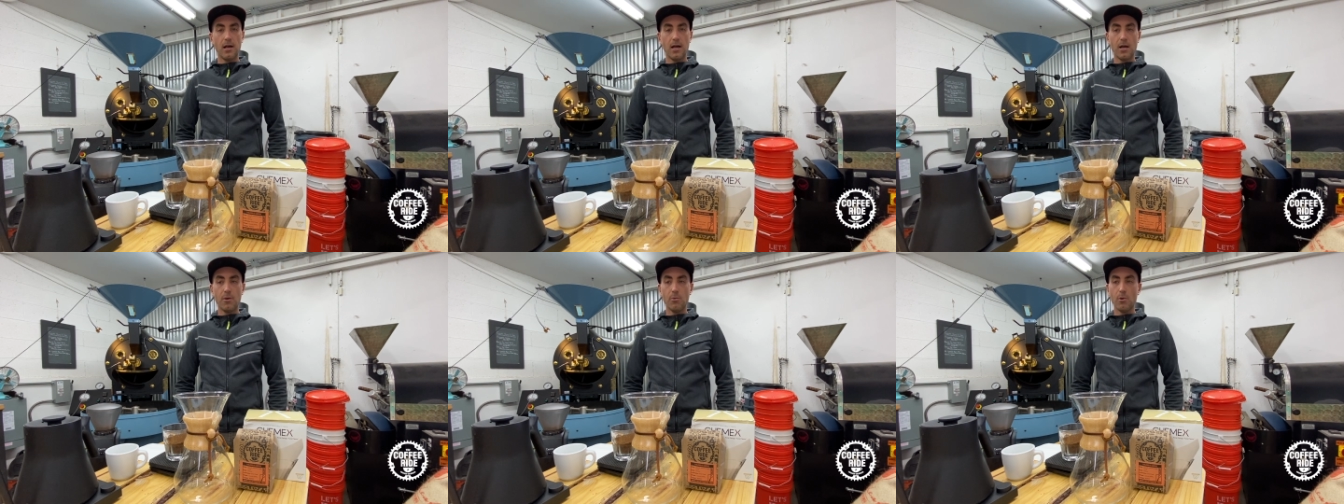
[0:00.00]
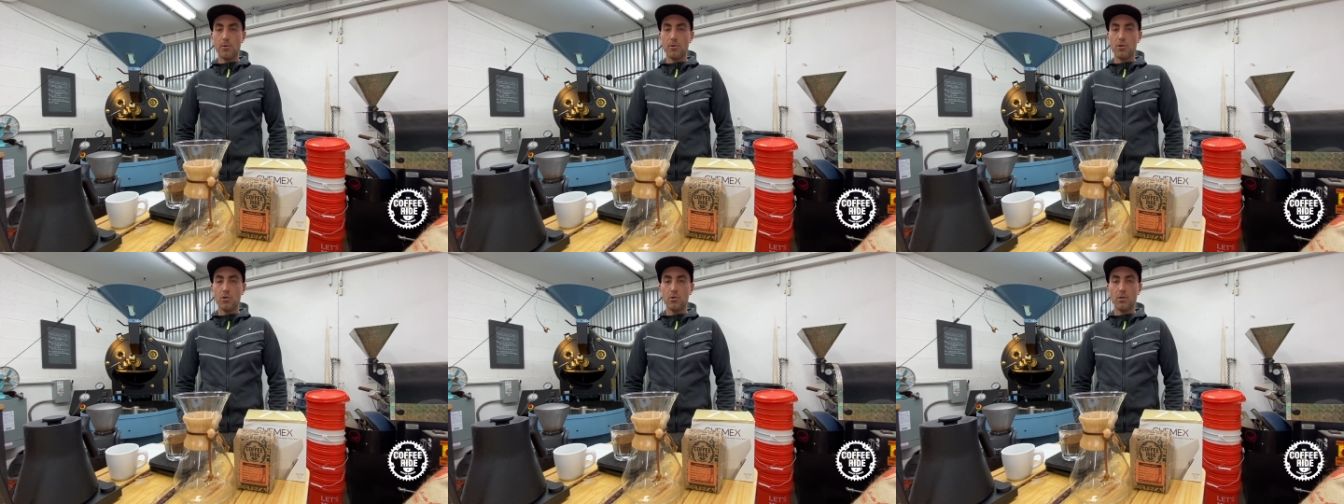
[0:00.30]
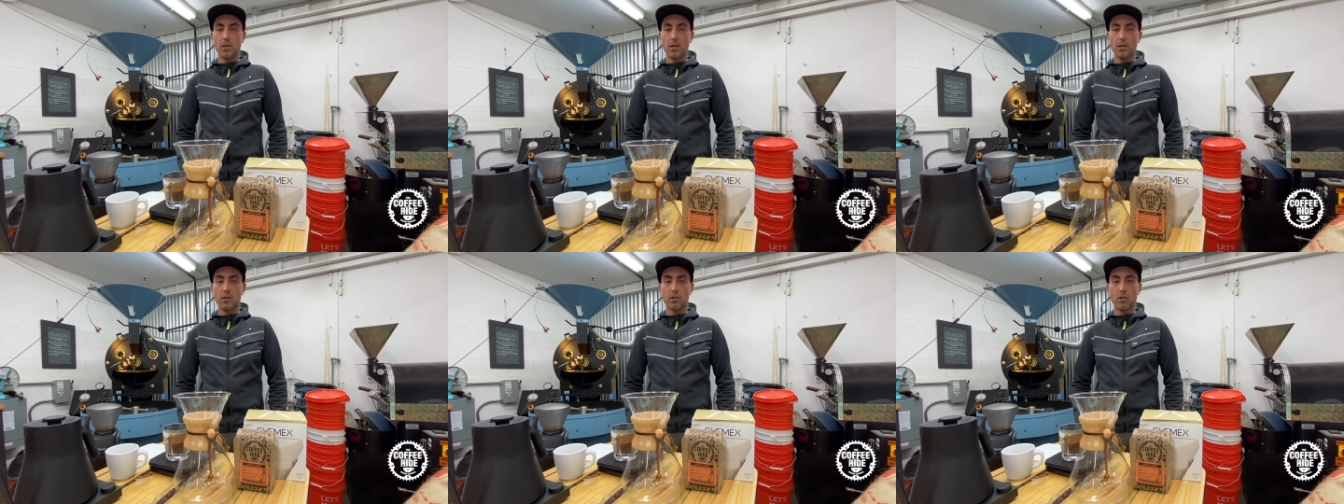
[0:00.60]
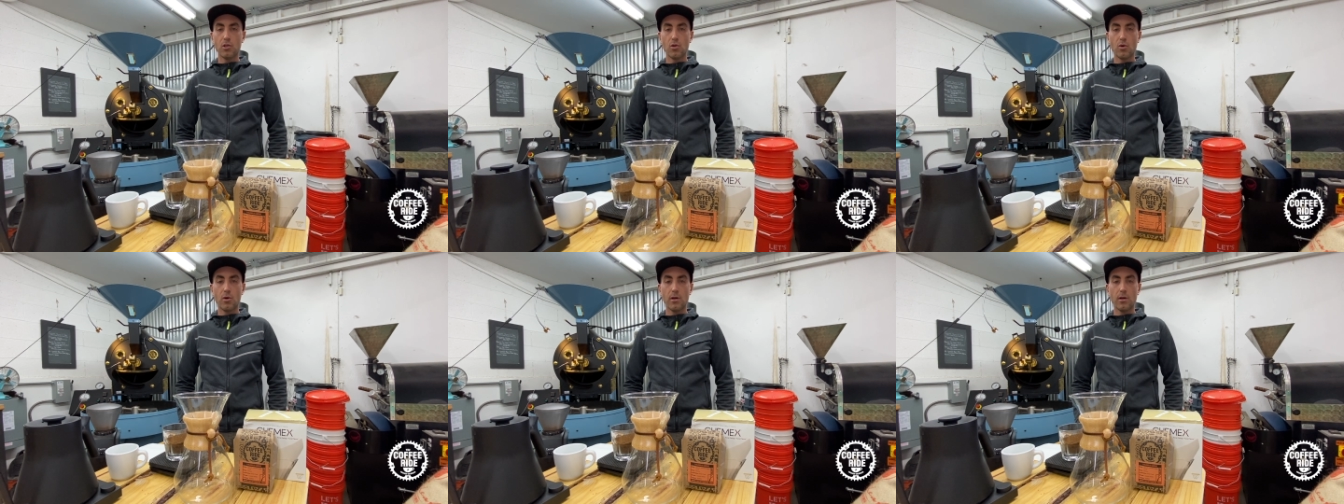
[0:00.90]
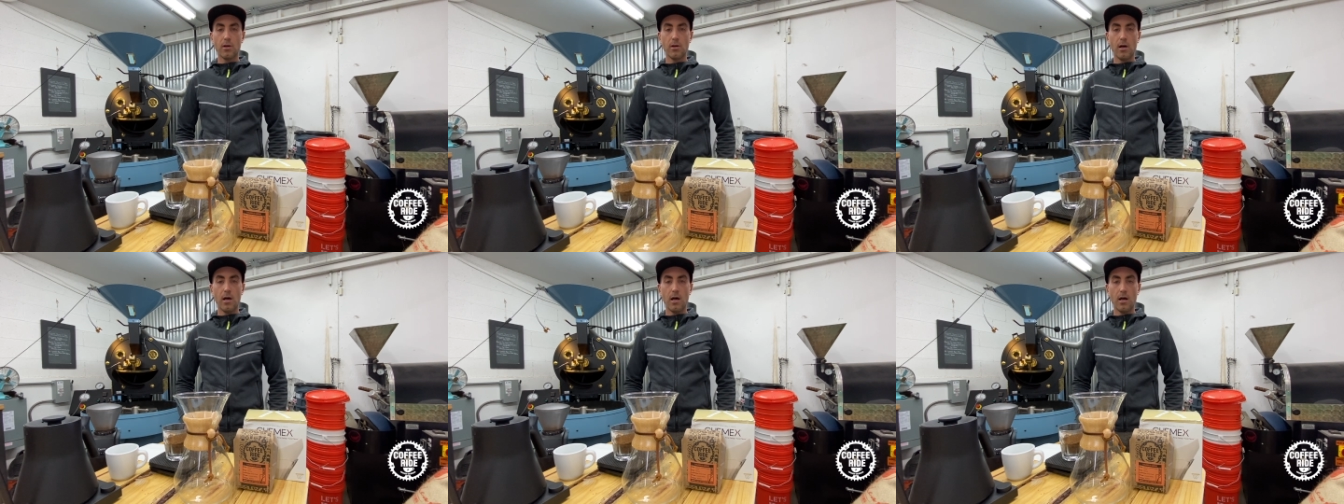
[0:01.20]
we would do a little
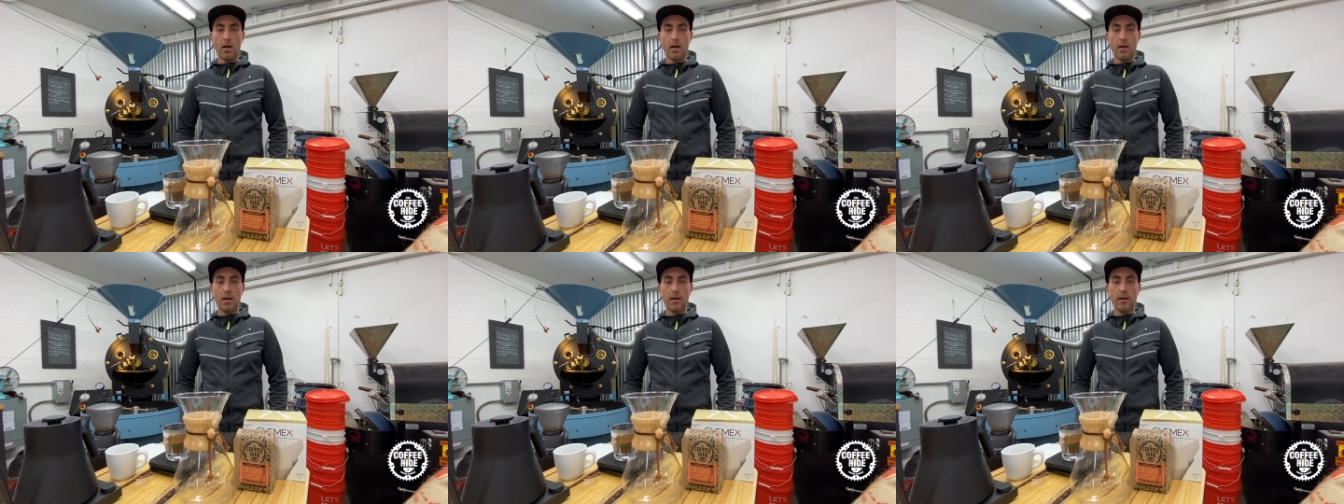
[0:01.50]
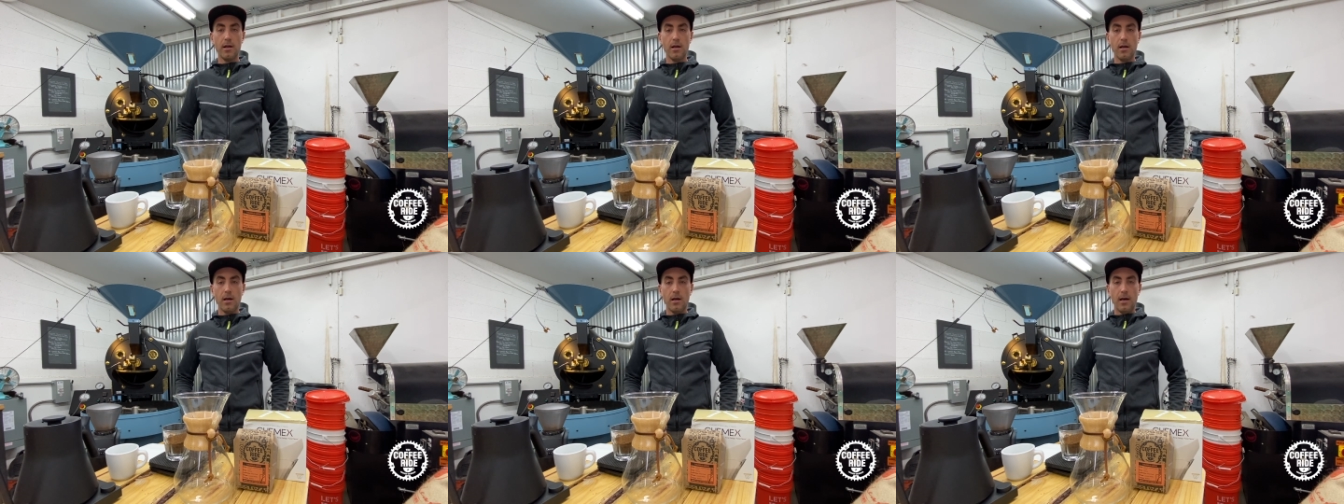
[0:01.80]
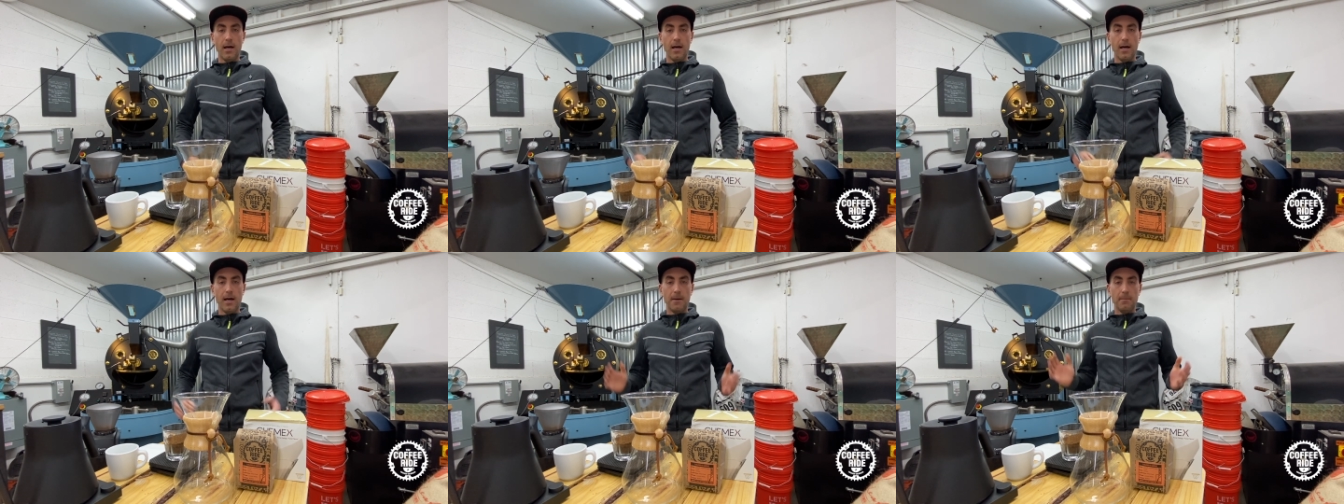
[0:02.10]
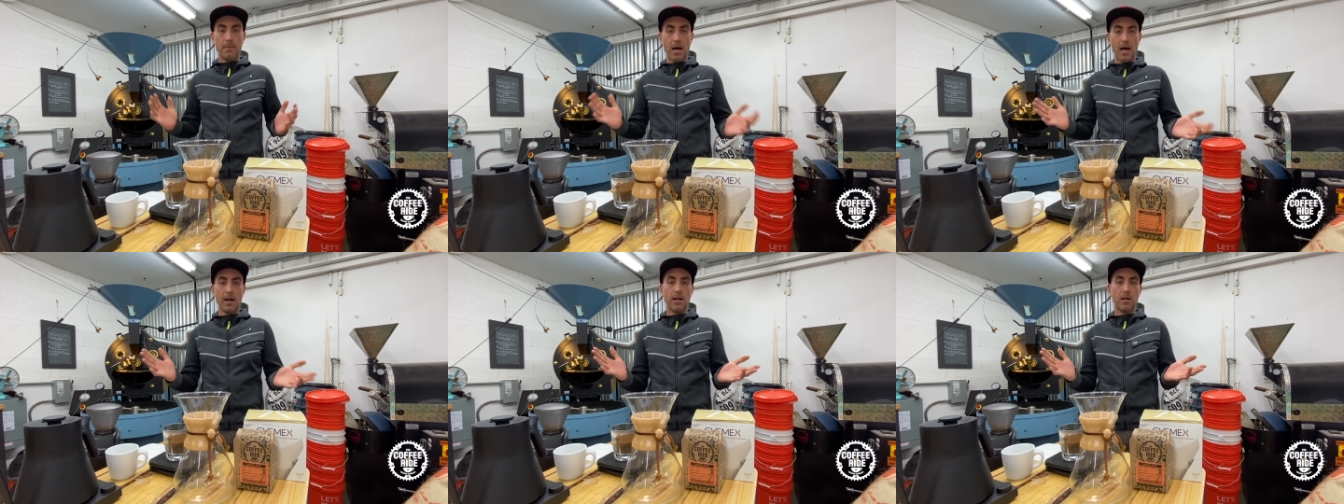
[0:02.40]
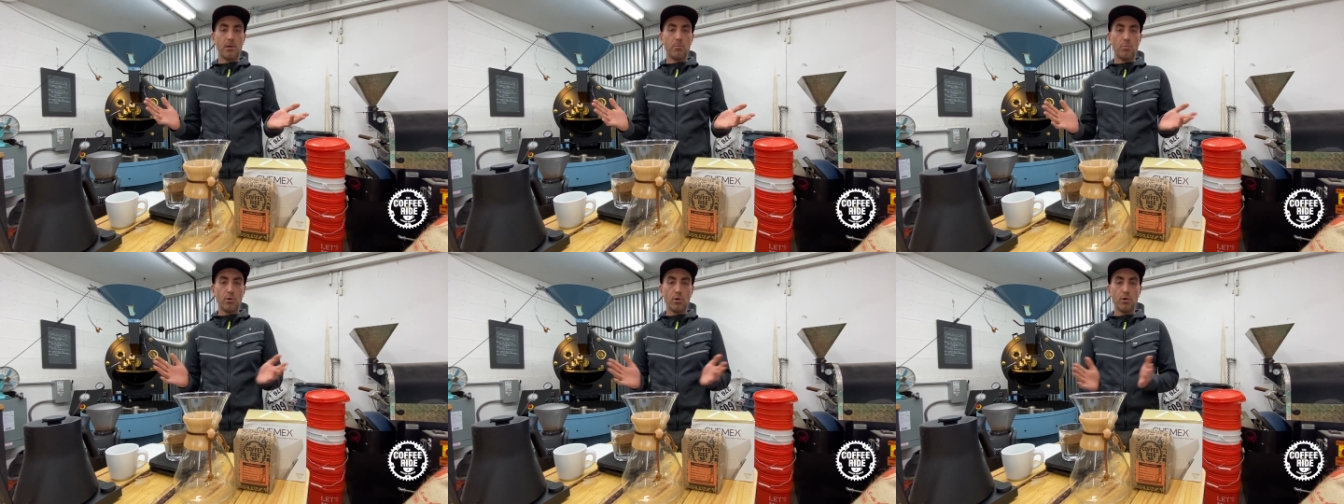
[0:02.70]
tutorial on how to
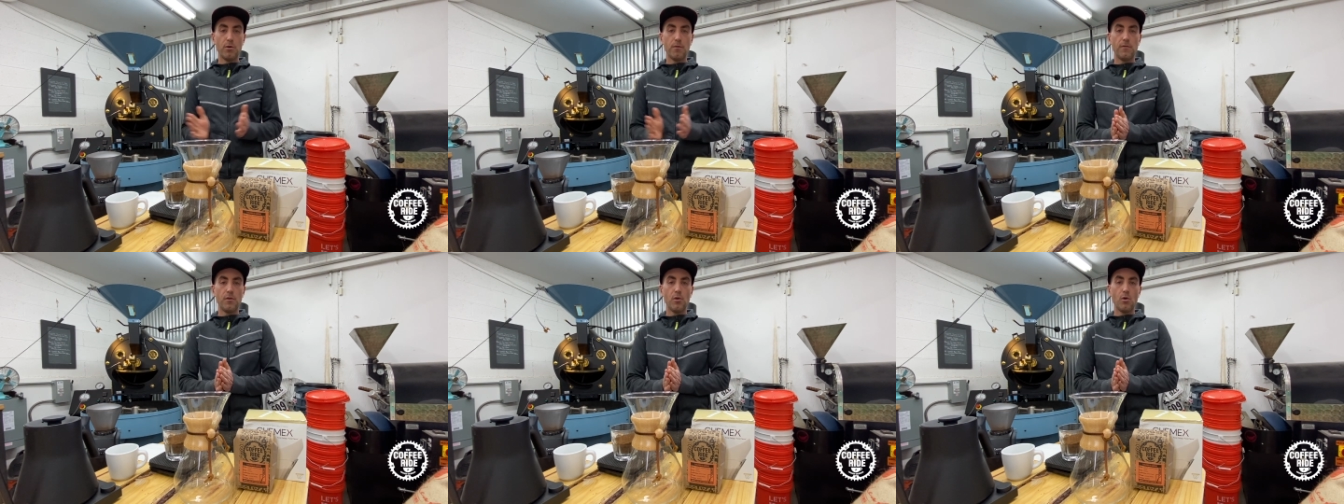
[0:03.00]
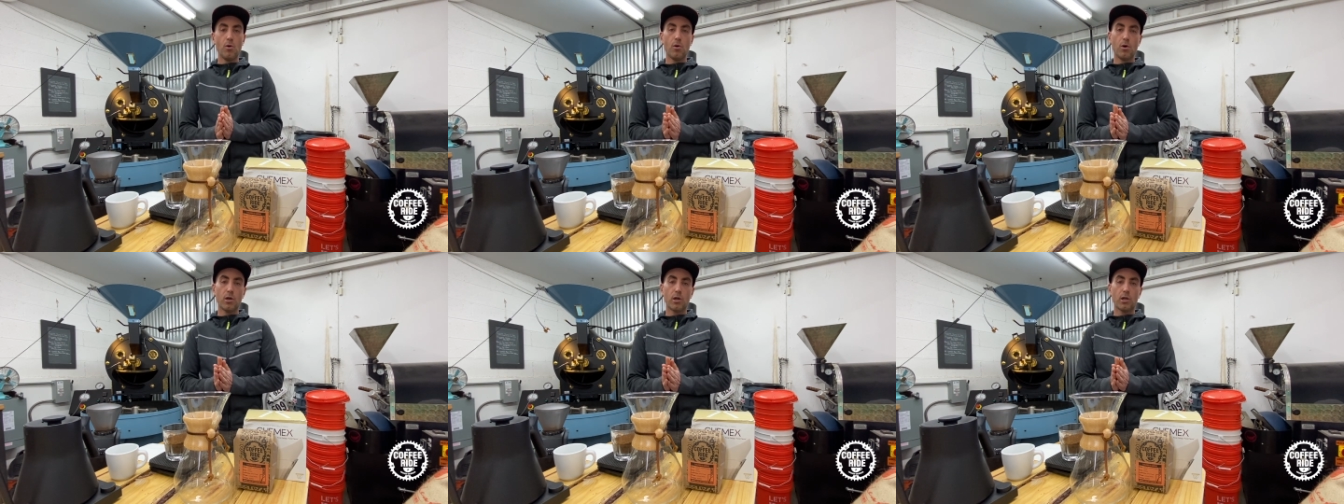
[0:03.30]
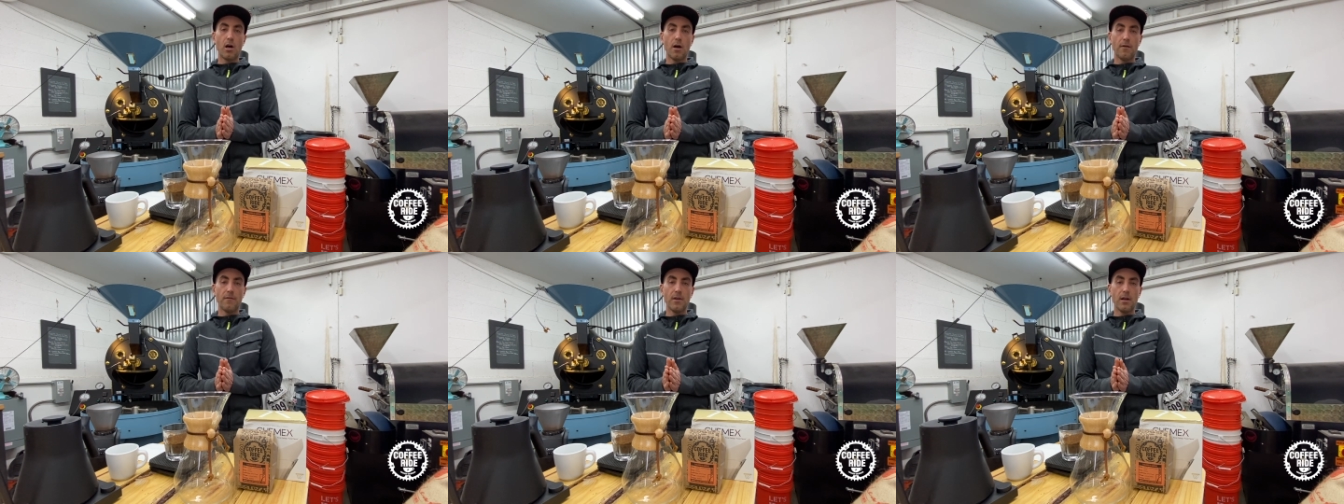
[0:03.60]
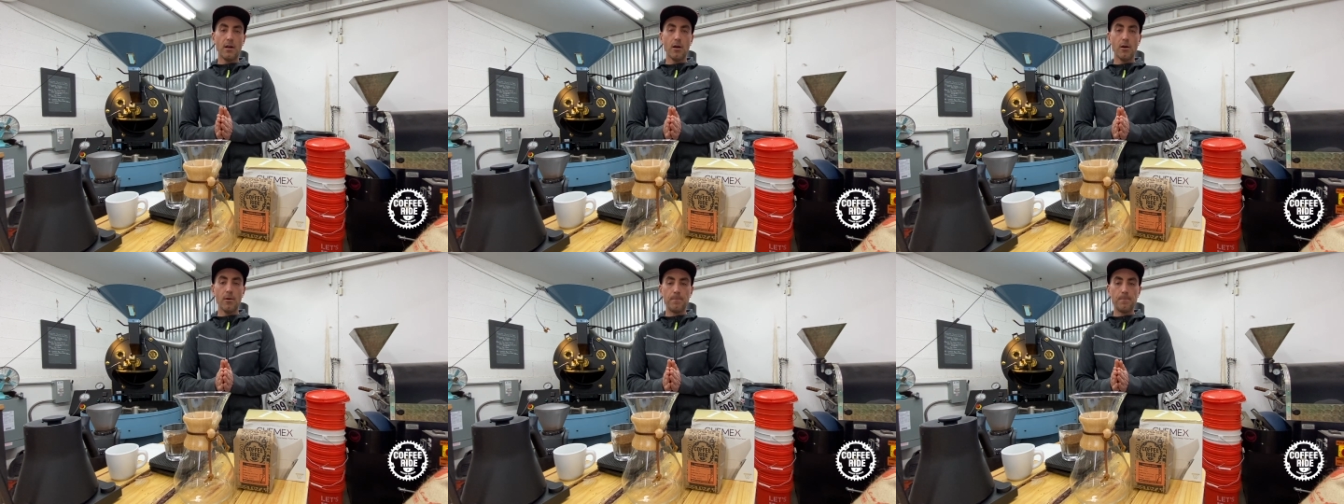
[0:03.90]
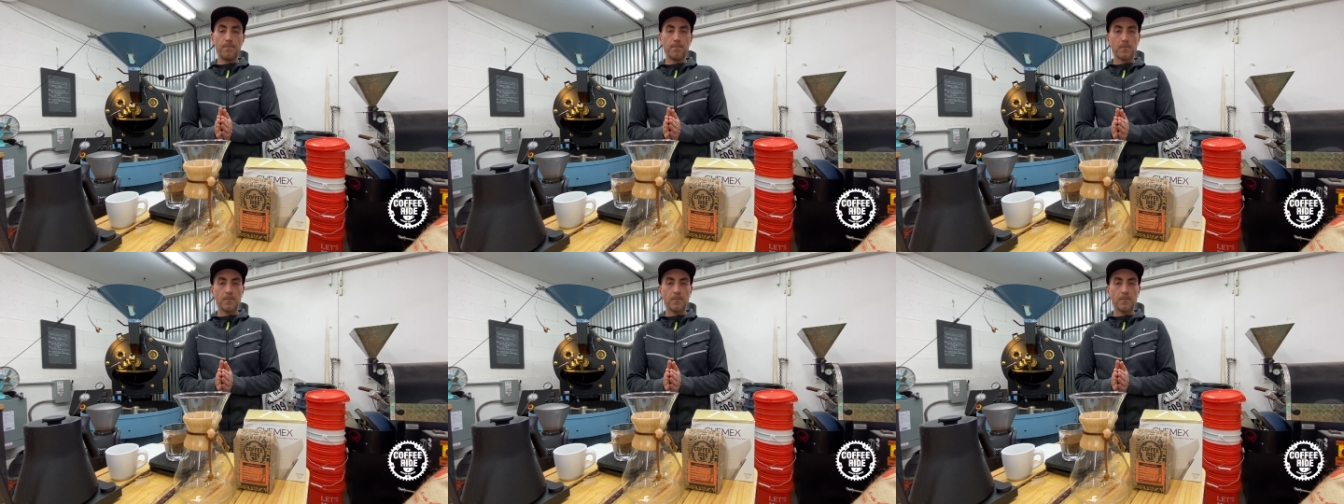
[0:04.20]
improve your coffee at home.